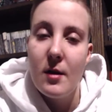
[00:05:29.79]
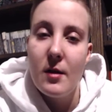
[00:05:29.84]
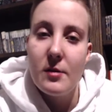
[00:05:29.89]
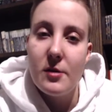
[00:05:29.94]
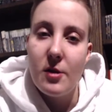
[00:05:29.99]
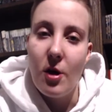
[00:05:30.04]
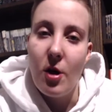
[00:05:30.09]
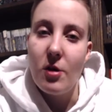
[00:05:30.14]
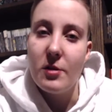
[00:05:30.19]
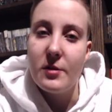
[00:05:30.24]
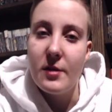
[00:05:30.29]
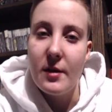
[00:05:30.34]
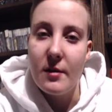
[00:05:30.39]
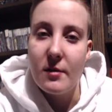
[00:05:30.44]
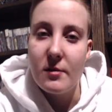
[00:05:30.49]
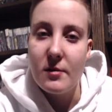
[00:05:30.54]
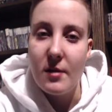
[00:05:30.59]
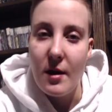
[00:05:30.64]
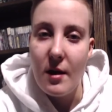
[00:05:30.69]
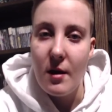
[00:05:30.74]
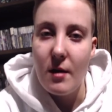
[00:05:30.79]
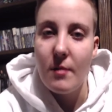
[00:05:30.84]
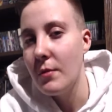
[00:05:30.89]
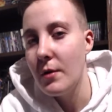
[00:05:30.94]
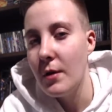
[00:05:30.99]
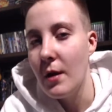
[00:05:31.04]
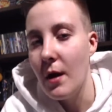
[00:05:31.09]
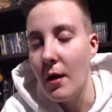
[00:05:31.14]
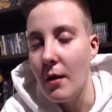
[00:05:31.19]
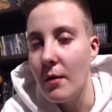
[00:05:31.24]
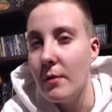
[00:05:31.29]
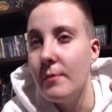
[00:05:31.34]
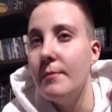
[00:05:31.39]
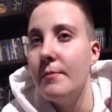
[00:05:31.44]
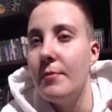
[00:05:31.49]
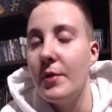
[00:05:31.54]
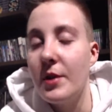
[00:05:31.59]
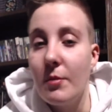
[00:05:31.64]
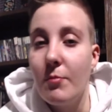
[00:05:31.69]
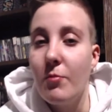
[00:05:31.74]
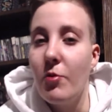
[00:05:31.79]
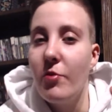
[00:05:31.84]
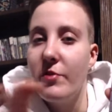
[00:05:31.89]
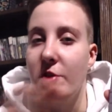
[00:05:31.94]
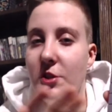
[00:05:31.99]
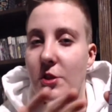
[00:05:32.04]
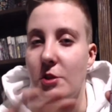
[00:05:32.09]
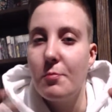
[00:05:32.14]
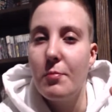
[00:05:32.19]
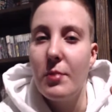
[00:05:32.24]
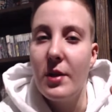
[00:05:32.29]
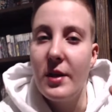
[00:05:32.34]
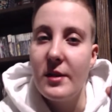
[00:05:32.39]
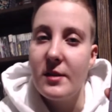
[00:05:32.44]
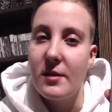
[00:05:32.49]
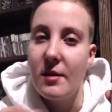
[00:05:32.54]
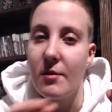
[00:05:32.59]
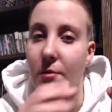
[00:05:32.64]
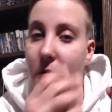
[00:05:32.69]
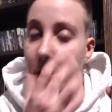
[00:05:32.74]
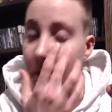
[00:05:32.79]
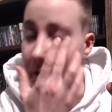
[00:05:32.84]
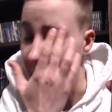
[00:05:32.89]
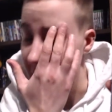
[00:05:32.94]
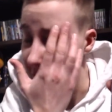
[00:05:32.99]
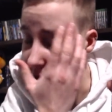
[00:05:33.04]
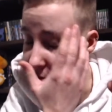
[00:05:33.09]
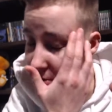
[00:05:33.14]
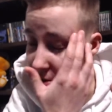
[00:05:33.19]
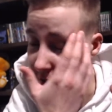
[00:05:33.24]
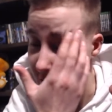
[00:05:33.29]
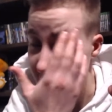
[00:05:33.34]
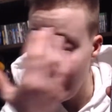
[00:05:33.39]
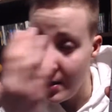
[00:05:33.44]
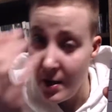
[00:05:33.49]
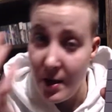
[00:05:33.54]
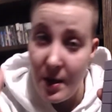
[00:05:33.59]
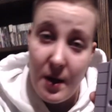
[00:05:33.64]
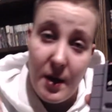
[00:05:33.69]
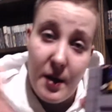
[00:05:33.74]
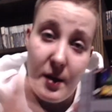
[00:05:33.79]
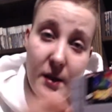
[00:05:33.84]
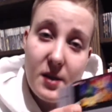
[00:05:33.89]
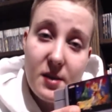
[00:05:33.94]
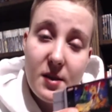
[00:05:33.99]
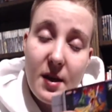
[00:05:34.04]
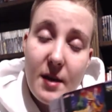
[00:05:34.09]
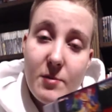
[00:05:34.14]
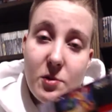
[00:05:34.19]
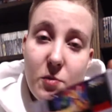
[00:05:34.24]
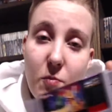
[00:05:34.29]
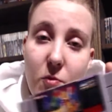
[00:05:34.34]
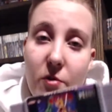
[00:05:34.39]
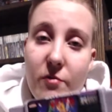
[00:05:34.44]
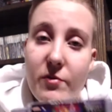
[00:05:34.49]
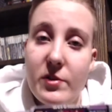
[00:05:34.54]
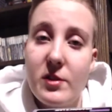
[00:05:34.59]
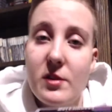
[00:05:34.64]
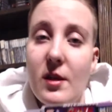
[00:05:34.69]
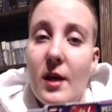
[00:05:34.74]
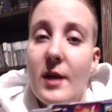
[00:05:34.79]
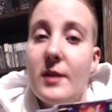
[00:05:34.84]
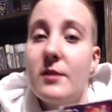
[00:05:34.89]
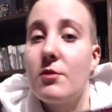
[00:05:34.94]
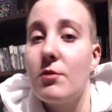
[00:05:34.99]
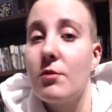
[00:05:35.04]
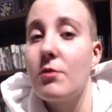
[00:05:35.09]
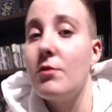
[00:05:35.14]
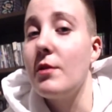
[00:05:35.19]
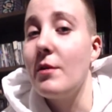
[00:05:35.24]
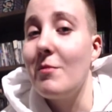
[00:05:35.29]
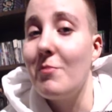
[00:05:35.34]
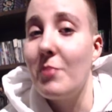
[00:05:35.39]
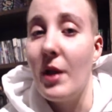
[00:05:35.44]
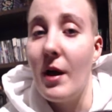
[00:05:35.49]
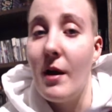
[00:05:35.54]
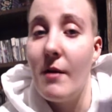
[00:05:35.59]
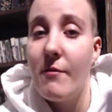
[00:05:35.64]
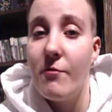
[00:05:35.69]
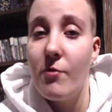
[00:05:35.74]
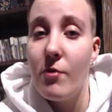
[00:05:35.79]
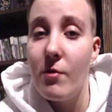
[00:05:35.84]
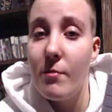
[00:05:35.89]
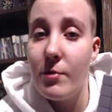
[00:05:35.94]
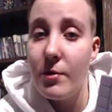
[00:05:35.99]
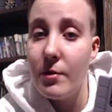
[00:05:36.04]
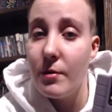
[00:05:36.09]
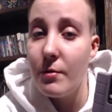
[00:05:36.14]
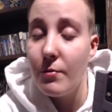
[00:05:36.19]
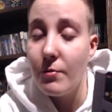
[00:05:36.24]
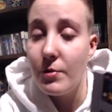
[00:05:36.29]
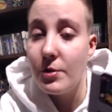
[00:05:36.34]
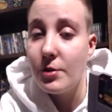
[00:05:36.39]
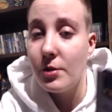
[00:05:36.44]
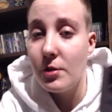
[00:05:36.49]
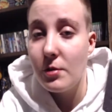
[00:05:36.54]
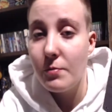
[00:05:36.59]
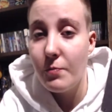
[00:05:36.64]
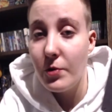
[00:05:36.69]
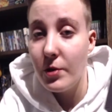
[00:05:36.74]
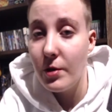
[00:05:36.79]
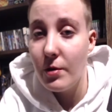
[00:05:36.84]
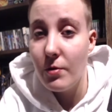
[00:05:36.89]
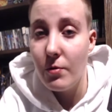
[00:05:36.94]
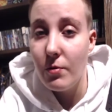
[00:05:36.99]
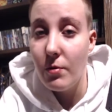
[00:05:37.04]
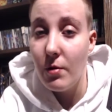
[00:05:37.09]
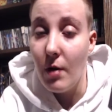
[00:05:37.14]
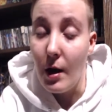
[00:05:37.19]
Tall Tales game, but the movie just plays out continuously. This game is more of a side-scrolling platformer, which is pretty cool.